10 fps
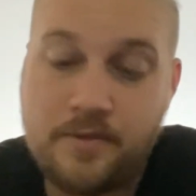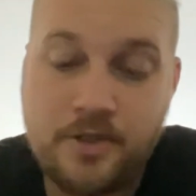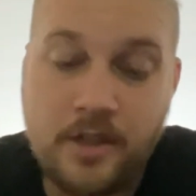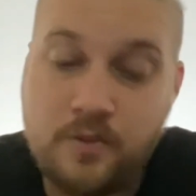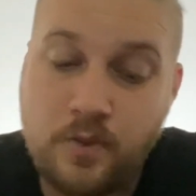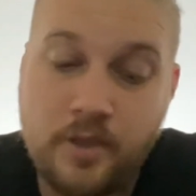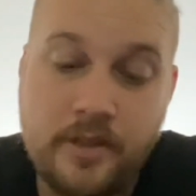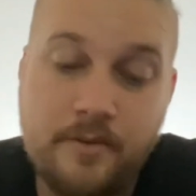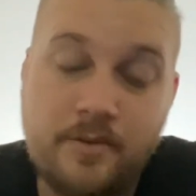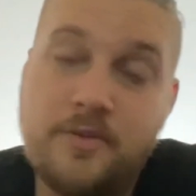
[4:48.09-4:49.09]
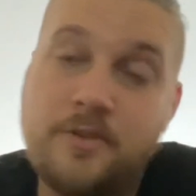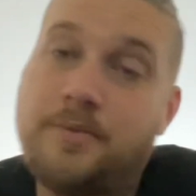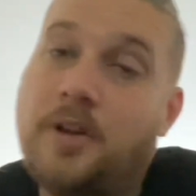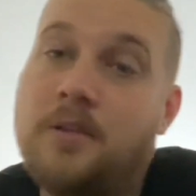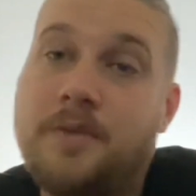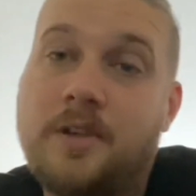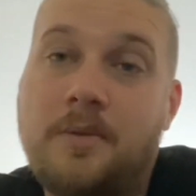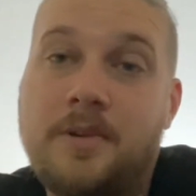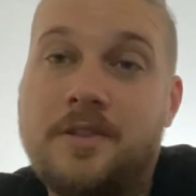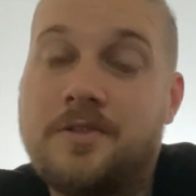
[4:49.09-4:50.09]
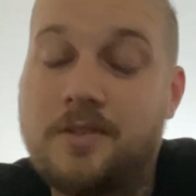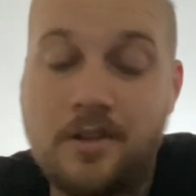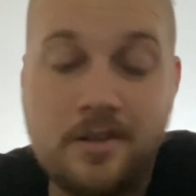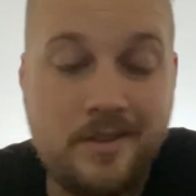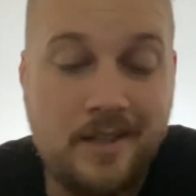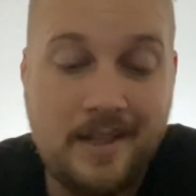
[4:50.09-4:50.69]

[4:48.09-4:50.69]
Chase Williams should probably be coming in starting.